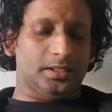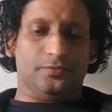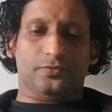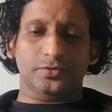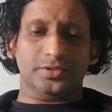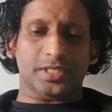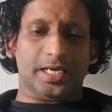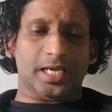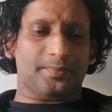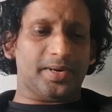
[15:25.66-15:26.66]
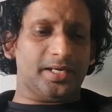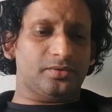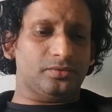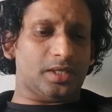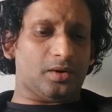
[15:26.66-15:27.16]
The force I applied
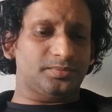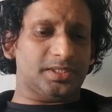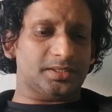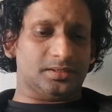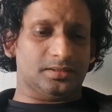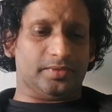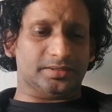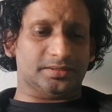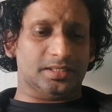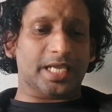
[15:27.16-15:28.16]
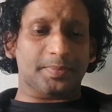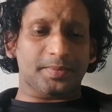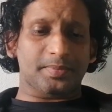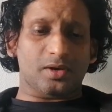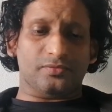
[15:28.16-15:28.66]
to the object was
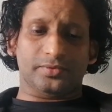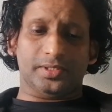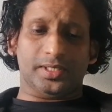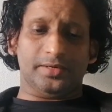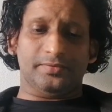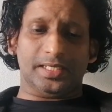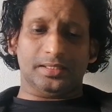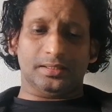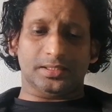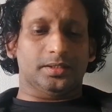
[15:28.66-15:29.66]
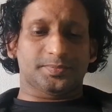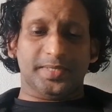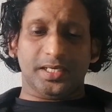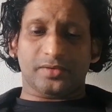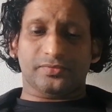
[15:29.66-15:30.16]
capable of delivering a
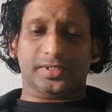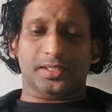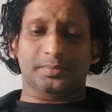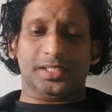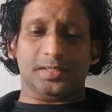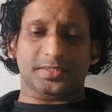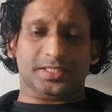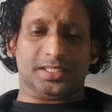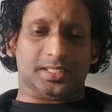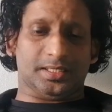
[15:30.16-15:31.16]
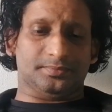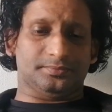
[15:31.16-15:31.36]
speed of 10 meters per second.